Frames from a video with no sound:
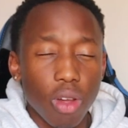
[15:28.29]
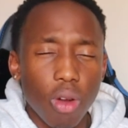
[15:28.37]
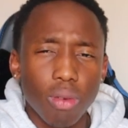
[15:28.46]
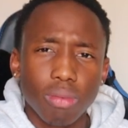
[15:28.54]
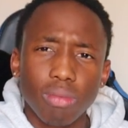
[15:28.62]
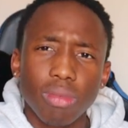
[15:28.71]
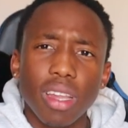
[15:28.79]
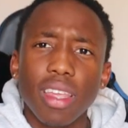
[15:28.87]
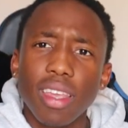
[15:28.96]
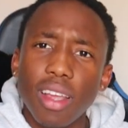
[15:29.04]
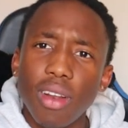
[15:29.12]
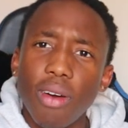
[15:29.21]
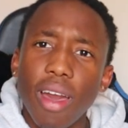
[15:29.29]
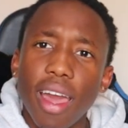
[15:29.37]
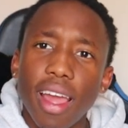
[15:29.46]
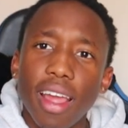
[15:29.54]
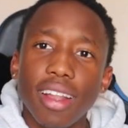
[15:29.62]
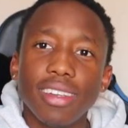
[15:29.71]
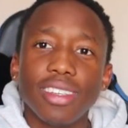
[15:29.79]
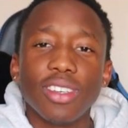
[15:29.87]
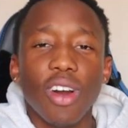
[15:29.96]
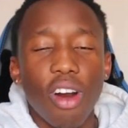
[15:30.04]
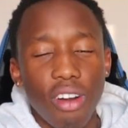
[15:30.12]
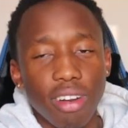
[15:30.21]
No, yellow and
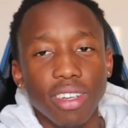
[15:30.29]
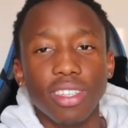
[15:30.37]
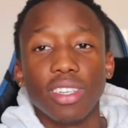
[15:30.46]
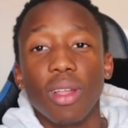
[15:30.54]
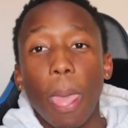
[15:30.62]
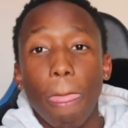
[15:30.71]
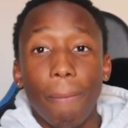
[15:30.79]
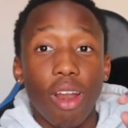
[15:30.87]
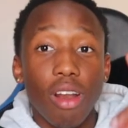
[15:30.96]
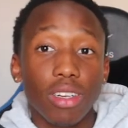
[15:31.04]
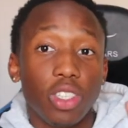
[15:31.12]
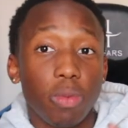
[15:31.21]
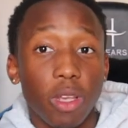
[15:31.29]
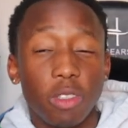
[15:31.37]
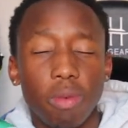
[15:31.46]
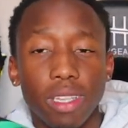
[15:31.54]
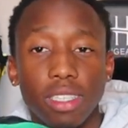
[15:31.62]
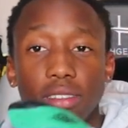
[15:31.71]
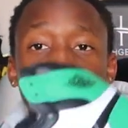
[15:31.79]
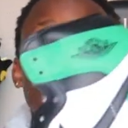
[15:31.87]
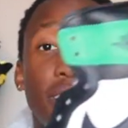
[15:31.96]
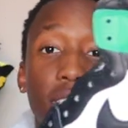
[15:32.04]
orange. But orange is expensive.